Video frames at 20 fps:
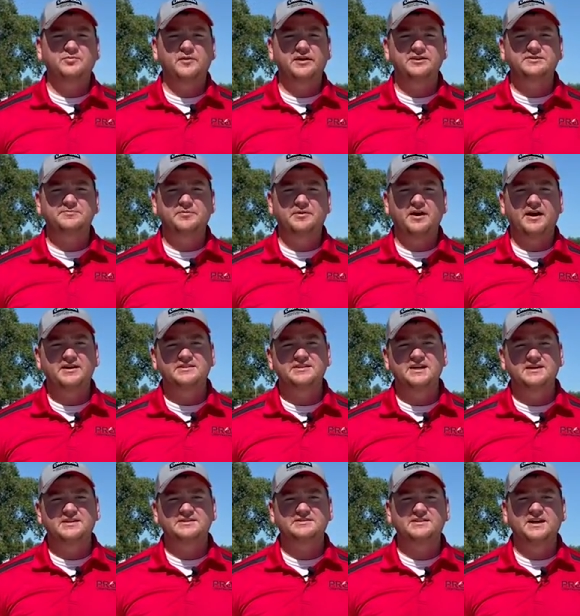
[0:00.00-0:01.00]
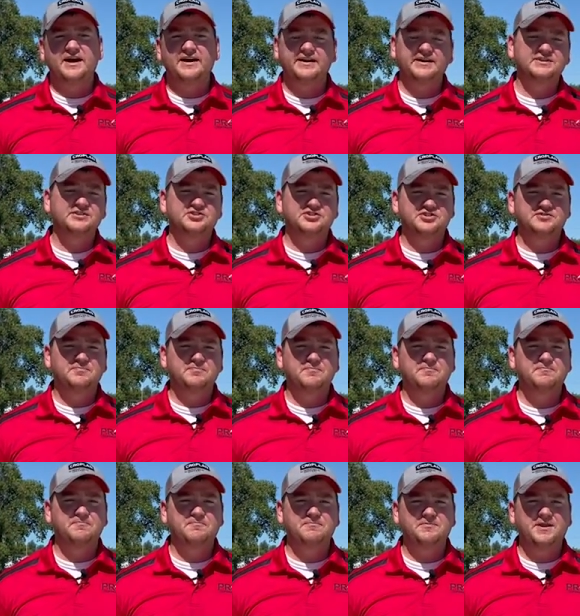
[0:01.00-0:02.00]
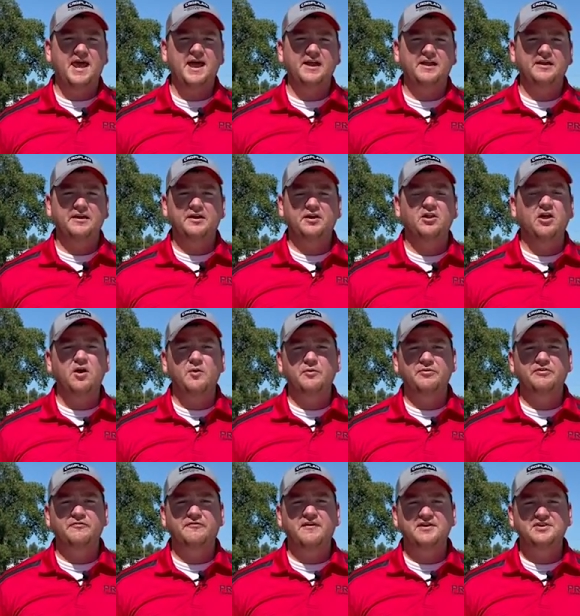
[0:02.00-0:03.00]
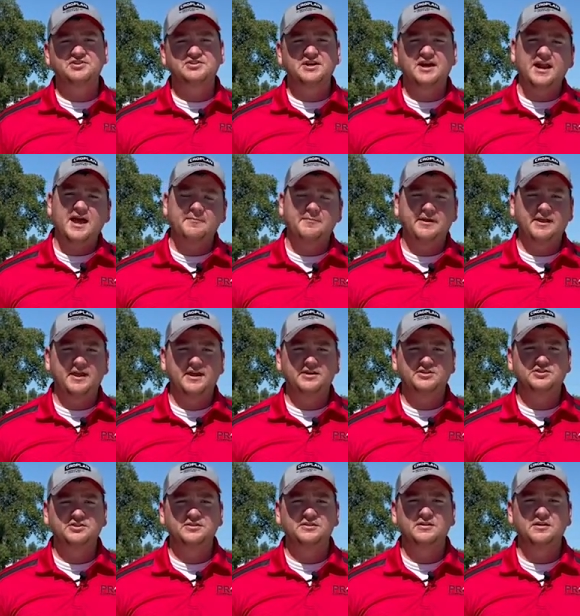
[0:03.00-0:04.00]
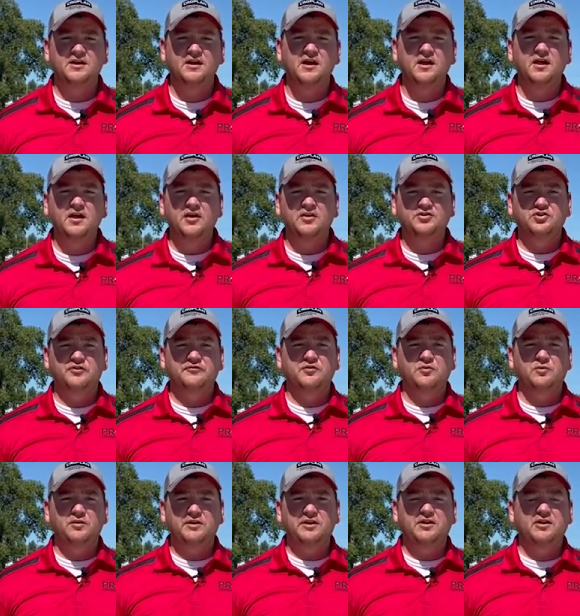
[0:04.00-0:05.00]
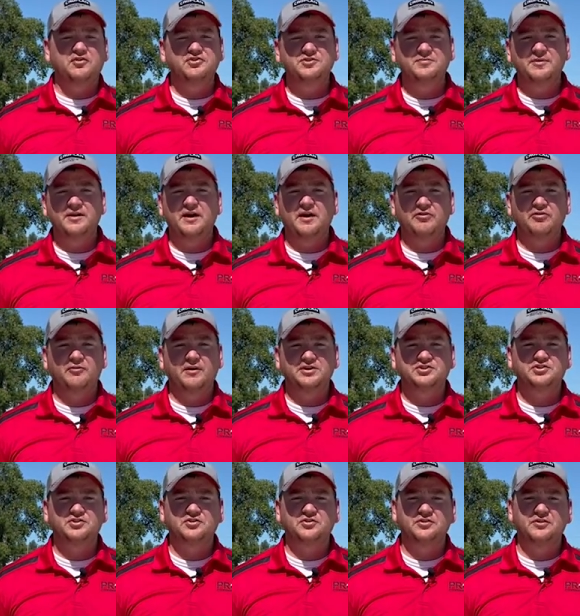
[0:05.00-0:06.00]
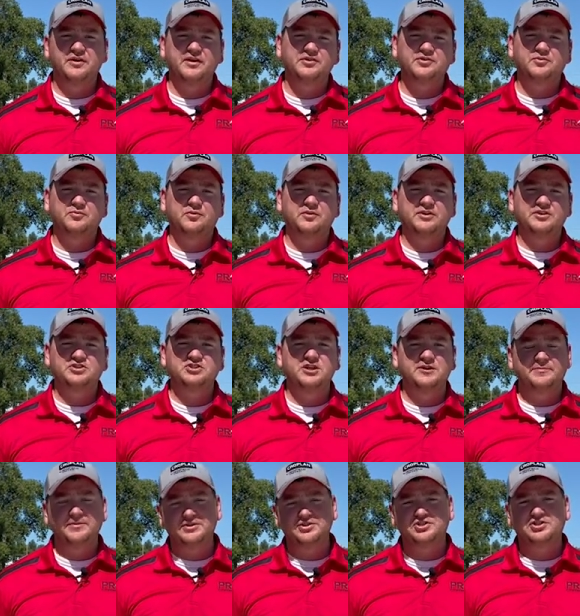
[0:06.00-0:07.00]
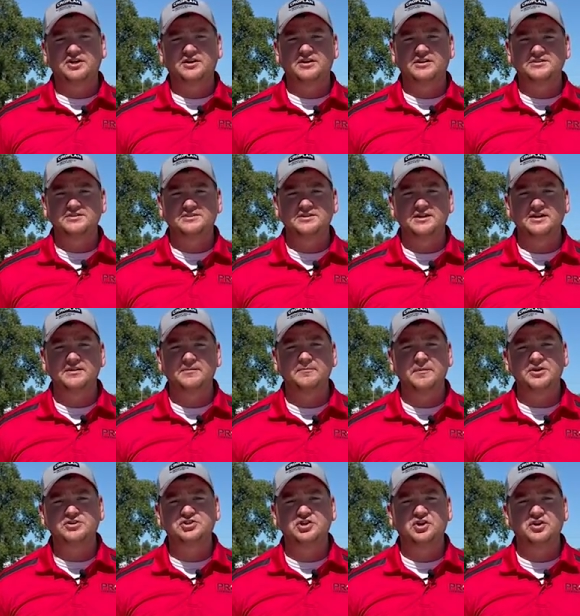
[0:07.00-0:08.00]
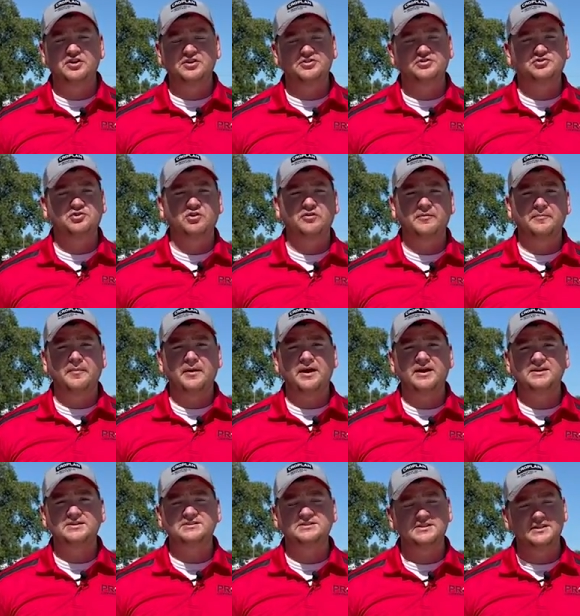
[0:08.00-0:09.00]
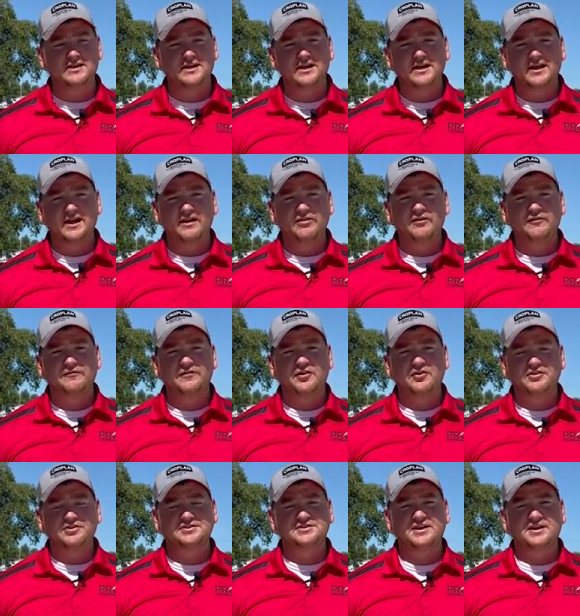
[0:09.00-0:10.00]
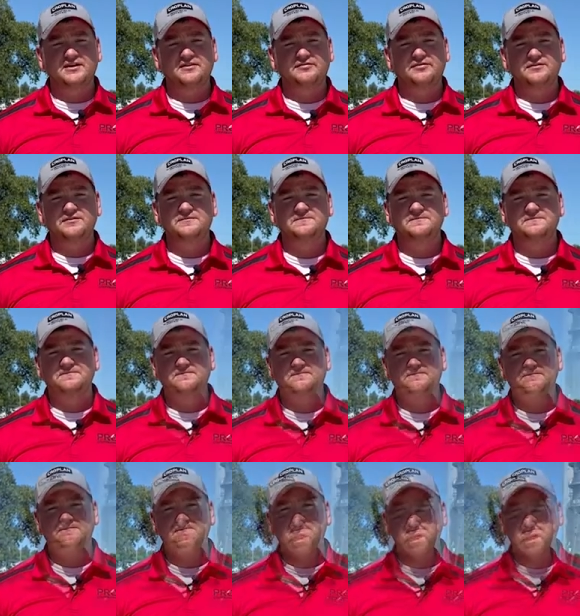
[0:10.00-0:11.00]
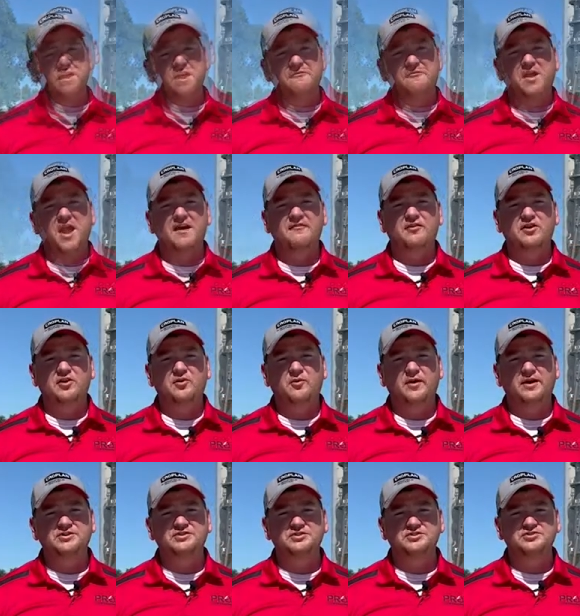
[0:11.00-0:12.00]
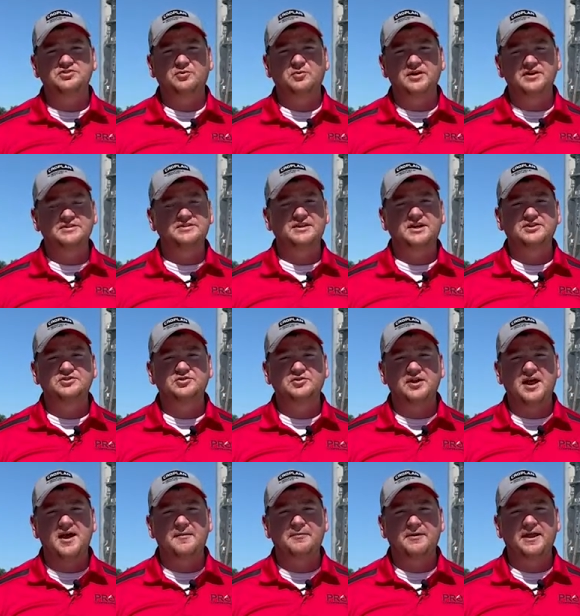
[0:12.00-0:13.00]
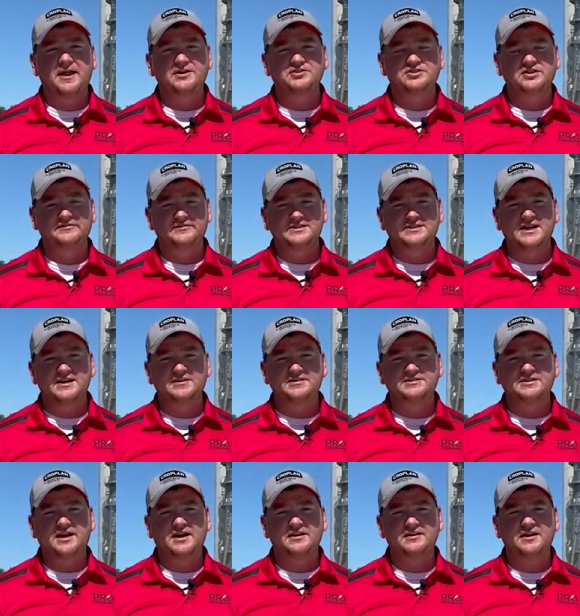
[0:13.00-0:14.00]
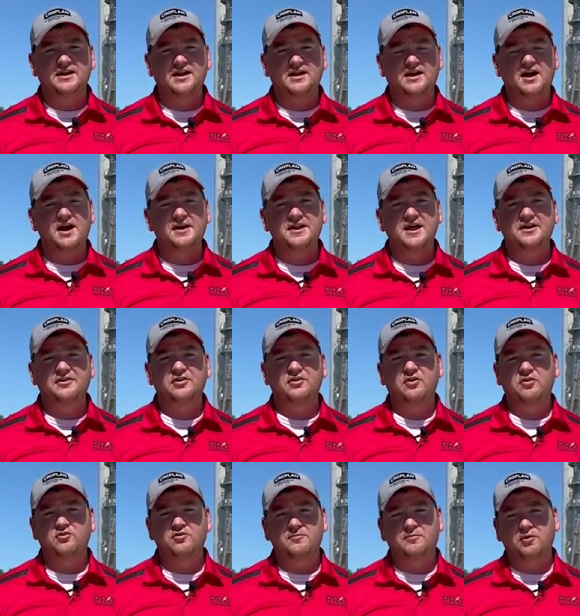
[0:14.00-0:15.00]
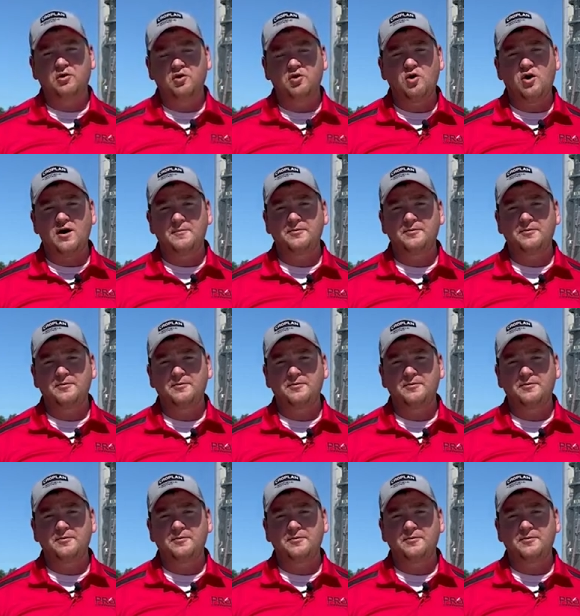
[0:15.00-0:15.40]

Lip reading: ways to put on insecticide is just tagging it along with the fungicide application. So if you're really close to being on threshold, it's a really cheap insurance to make sure you can control the bugs in the field itself. If you have any questions or want to schedule an application of insecticide, contact your local co-op